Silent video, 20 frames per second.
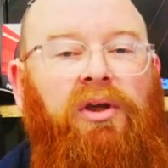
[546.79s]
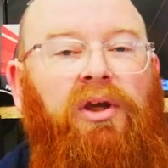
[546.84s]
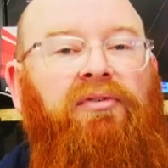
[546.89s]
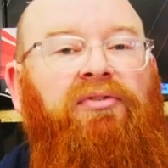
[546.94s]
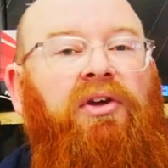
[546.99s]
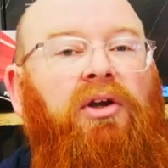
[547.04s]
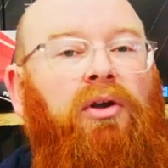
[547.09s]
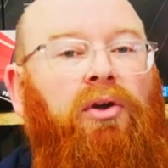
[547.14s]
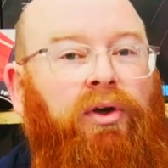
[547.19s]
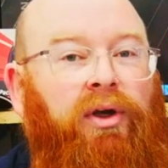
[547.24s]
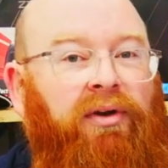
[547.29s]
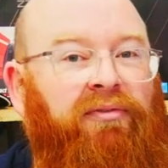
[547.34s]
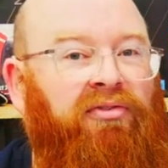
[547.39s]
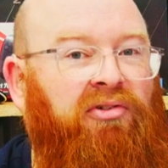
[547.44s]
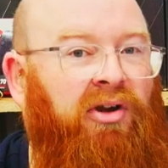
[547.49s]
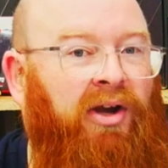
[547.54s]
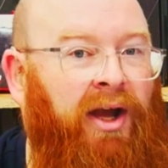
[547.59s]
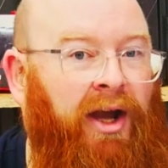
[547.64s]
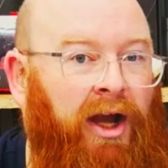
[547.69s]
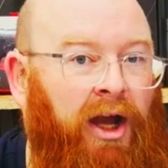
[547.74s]
If you're looking
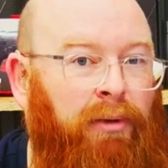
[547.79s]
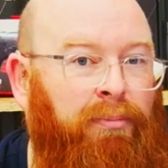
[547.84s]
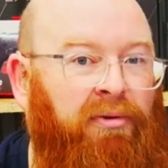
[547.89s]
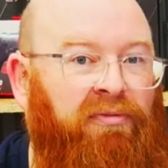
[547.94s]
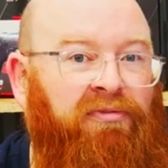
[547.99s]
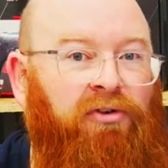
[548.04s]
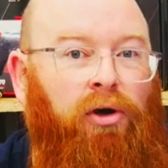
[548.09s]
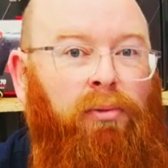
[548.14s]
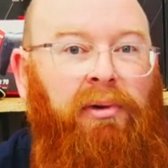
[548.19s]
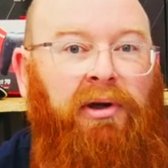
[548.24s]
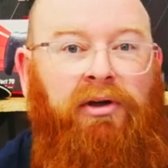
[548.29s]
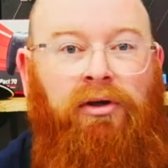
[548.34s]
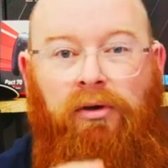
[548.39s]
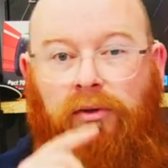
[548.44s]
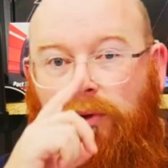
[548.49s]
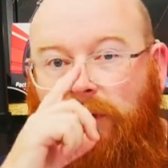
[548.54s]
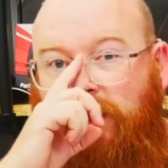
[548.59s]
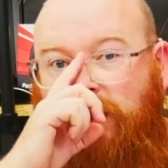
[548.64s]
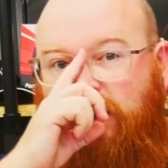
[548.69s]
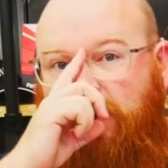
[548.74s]
for a high performing
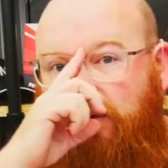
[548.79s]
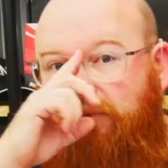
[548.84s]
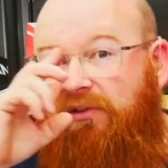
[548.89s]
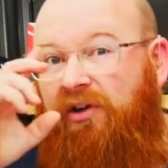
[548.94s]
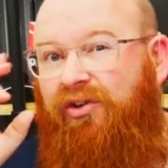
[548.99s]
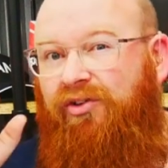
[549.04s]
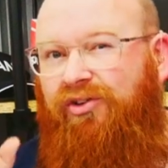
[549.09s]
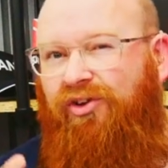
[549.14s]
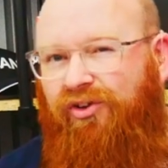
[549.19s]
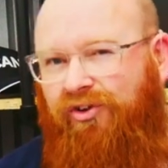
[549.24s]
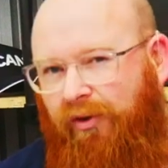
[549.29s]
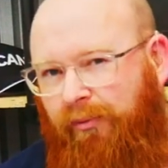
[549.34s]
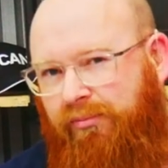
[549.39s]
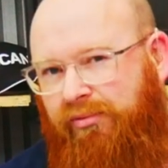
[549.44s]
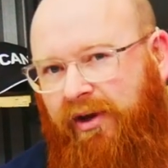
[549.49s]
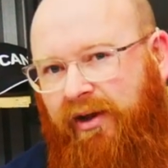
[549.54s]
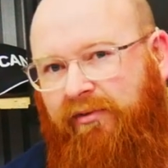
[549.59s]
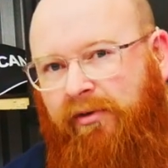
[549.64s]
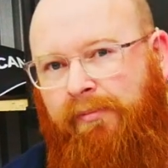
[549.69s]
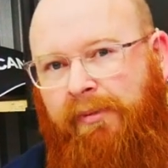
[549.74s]
cooler that doesn't
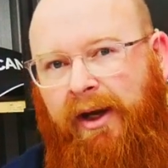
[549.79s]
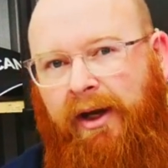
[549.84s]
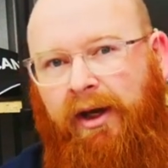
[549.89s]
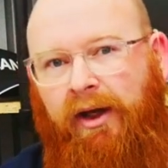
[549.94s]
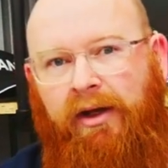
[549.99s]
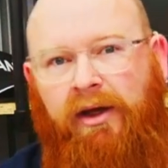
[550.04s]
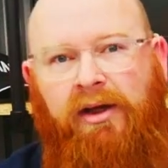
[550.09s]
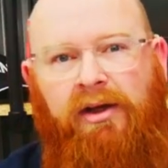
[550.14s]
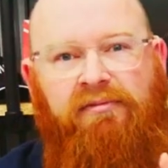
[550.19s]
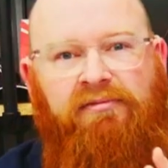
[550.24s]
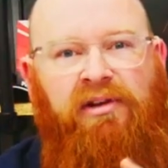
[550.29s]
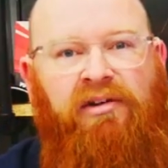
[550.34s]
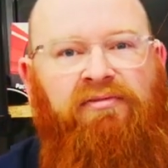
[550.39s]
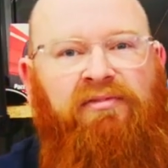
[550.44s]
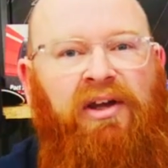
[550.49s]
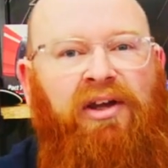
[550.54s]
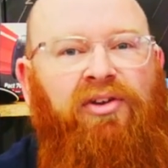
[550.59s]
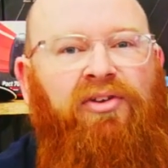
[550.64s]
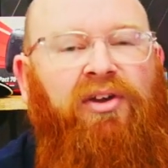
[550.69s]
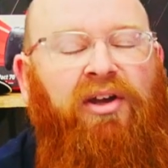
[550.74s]
break the bank,
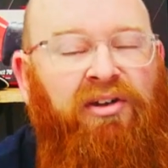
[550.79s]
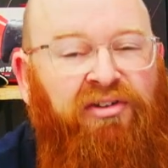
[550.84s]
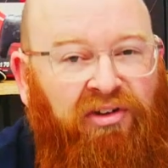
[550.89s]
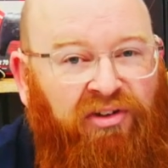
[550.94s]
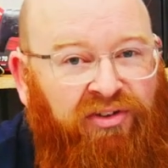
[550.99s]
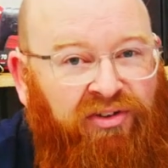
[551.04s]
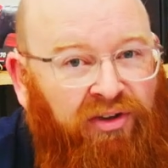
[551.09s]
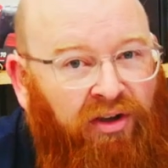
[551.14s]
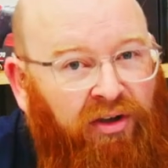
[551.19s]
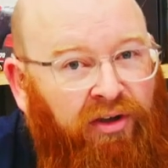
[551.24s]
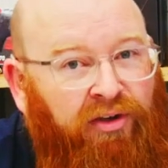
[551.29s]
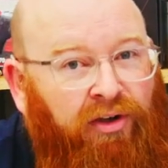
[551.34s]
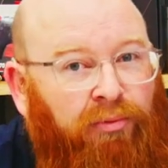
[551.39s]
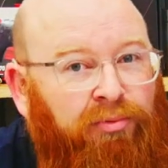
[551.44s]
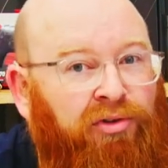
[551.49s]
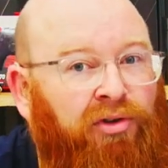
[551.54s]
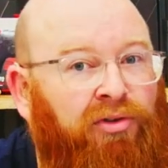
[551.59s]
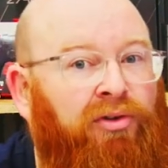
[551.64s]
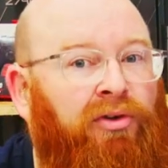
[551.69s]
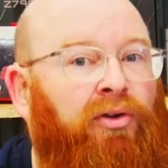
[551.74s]
then this is a solid
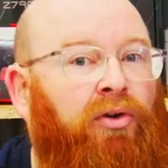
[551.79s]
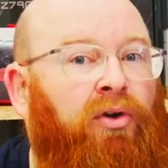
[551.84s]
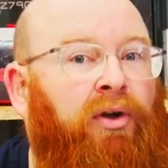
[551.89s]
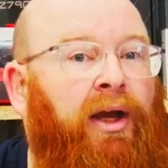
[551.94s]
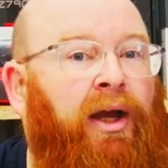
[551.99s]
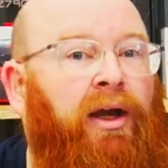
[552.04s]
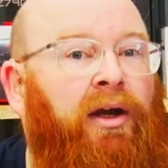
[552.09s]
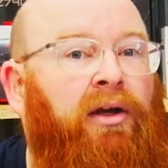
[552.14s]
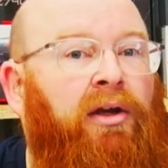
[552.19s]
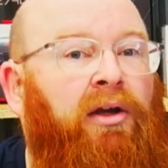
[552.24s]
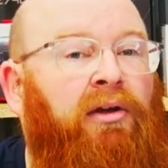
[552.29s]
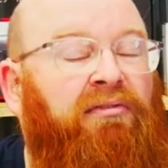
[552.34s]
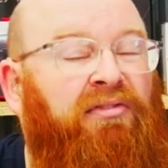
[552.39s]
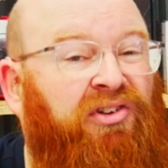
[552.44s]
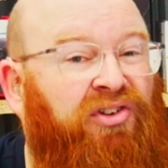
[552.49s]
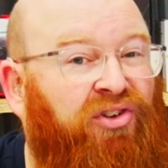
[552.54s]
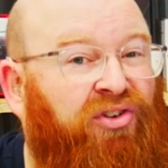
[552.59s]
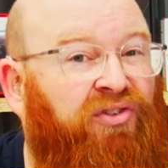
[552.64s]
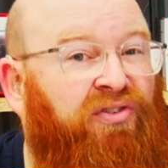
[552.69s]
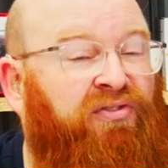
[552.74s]
option to look at
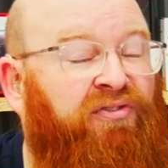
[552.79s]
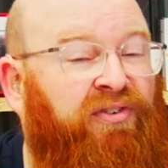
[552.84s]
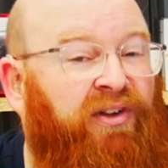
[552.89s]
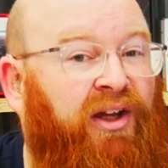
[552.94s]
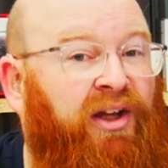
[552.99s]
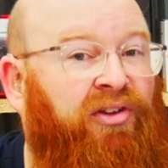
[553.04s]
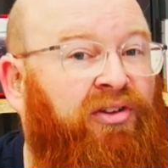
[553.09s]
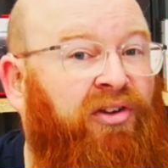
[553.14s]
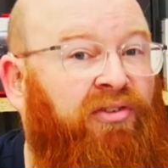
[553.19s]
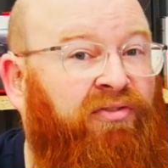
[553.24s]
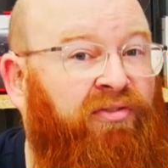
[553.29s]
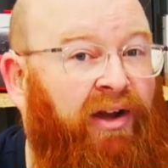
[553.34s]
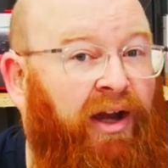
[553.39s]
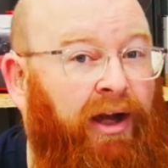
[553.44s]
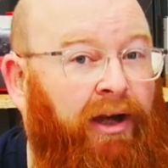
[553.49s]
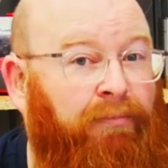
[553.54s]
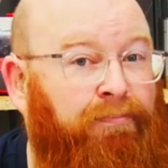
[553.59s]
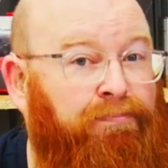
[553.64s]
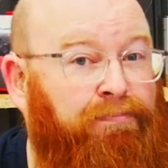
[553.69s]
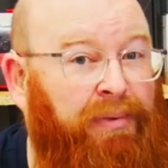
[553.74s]
for just
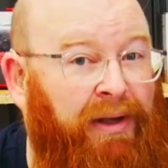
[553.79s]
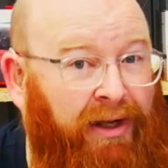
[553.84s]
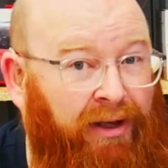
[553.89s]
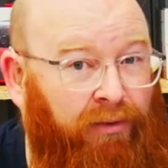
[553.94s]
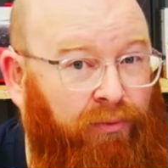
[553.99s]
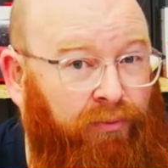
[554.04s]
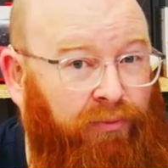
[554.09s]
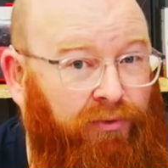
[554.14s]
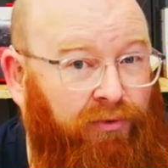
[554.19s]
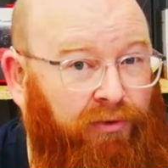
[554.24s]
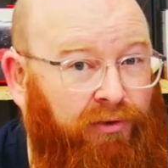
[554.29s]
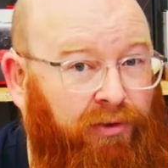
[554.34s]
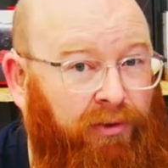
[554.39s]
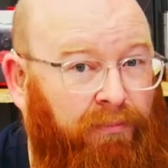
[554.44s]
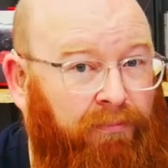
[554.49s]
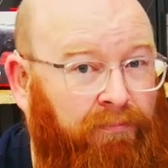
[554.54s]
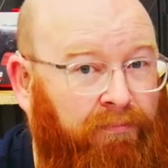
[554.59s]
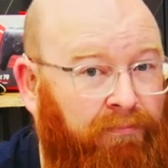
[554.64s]
thirty-five pounds.